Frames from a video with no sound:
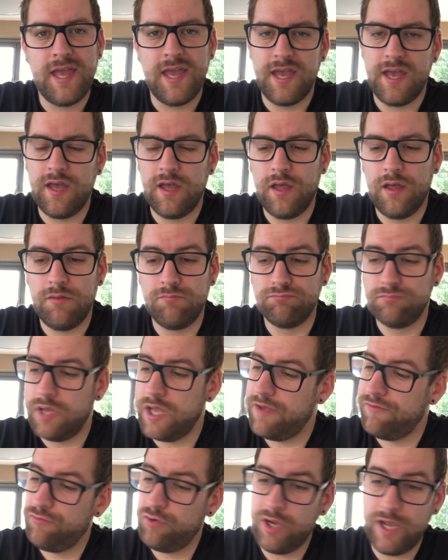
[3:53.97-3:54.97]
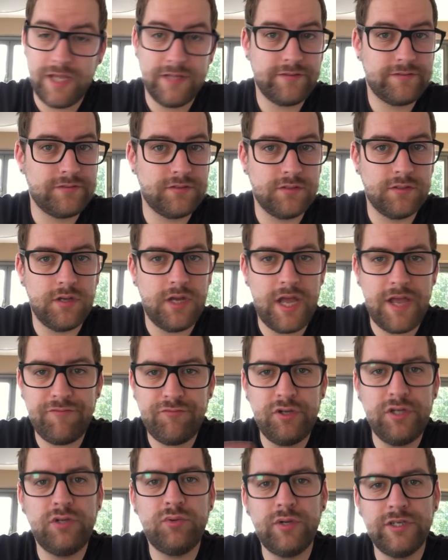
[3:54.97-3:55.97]

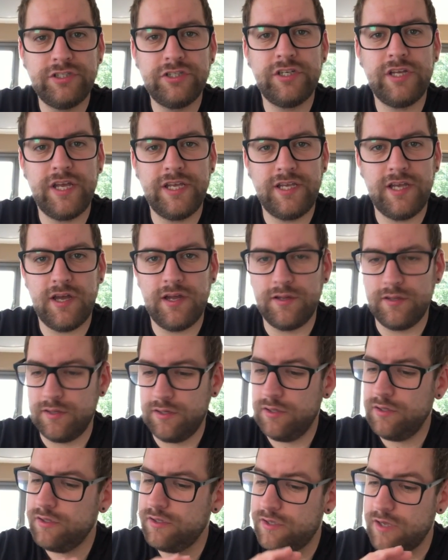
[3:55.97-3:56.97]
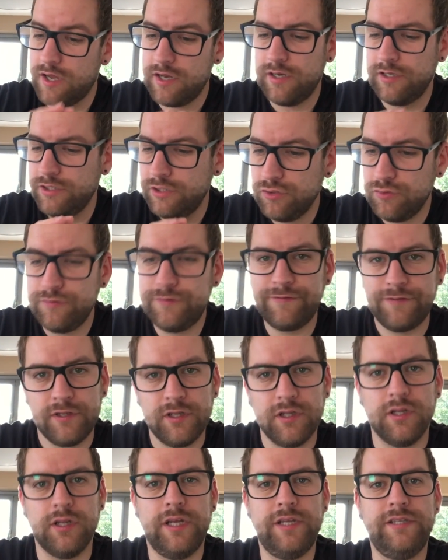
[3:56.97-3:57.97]
Every question I got a
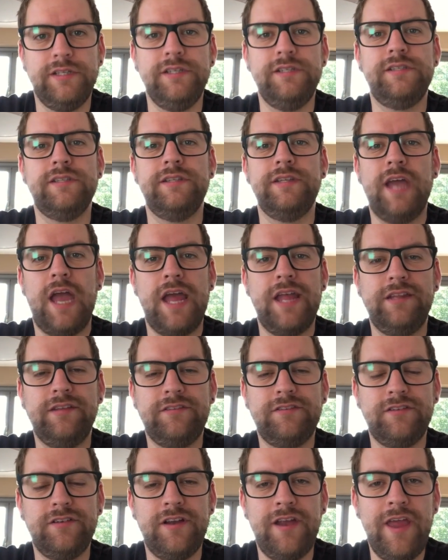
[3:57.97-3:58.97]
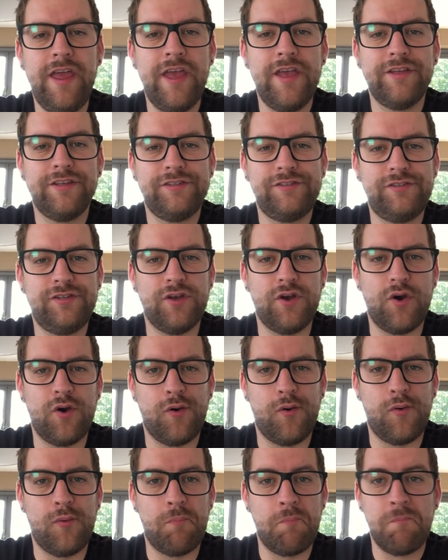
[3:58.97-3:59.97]
useful and decent answer.
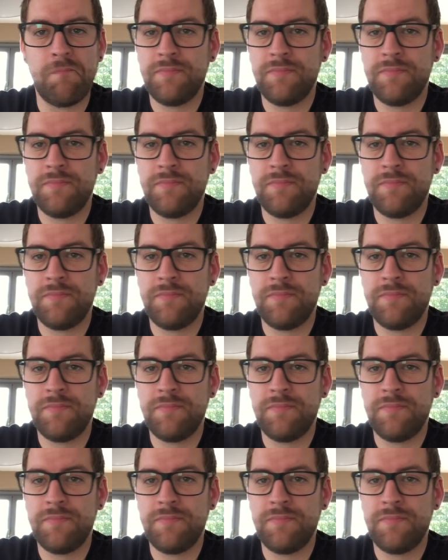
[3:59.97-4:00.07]
So